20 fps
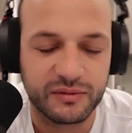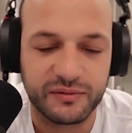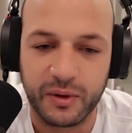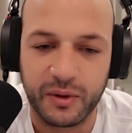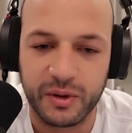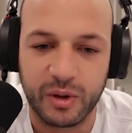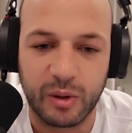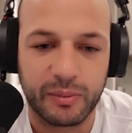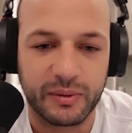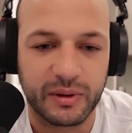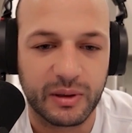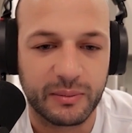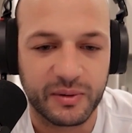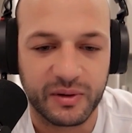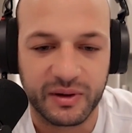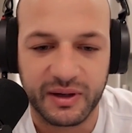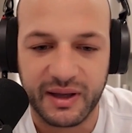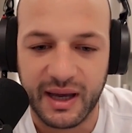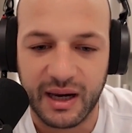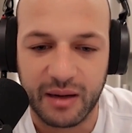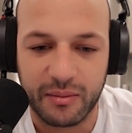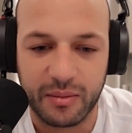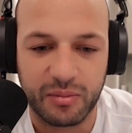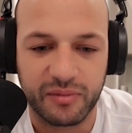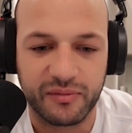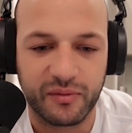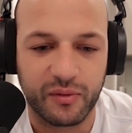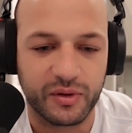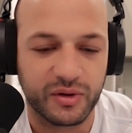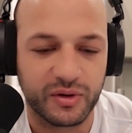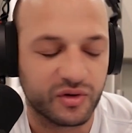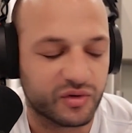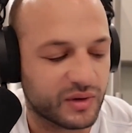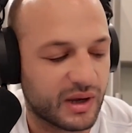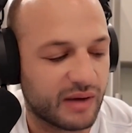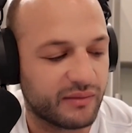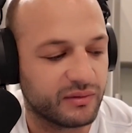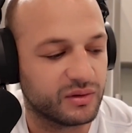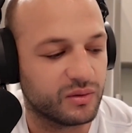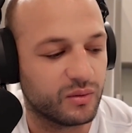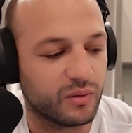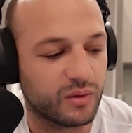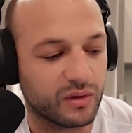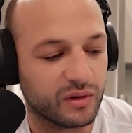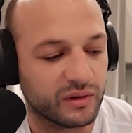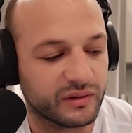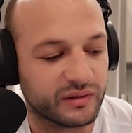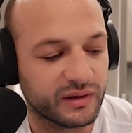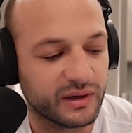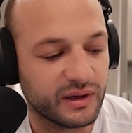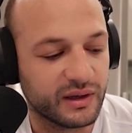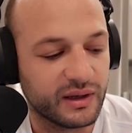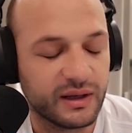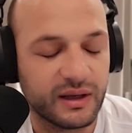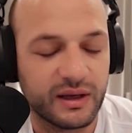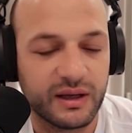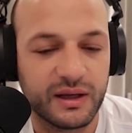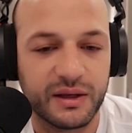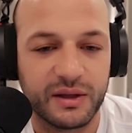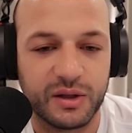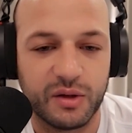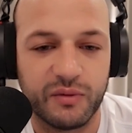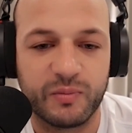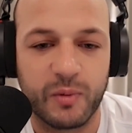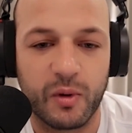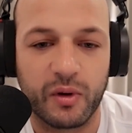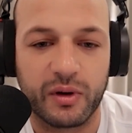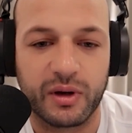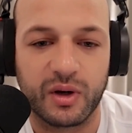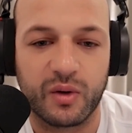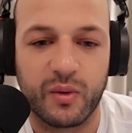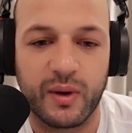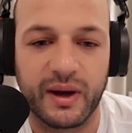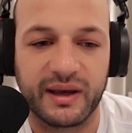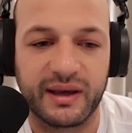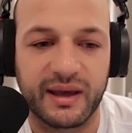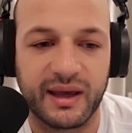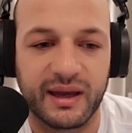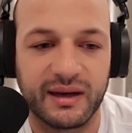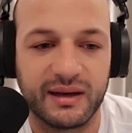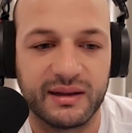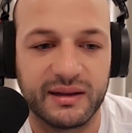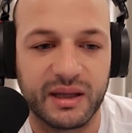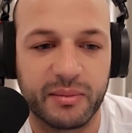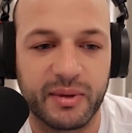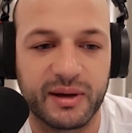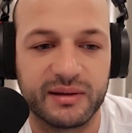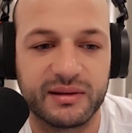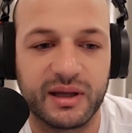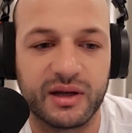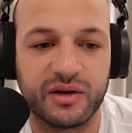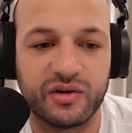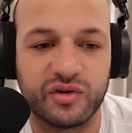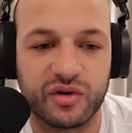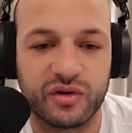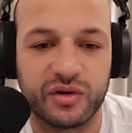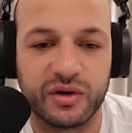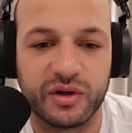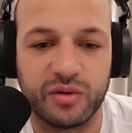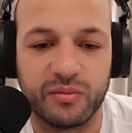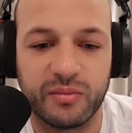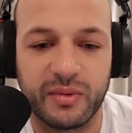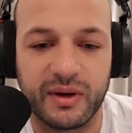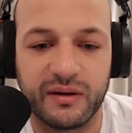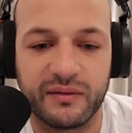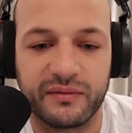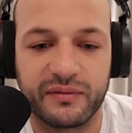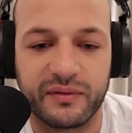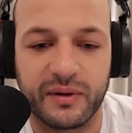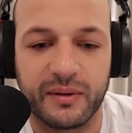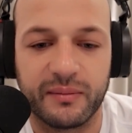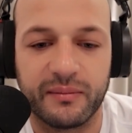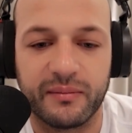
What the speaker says: you opened up your academy, before you traveled the world, you've spoken quite candidly about that journey you made from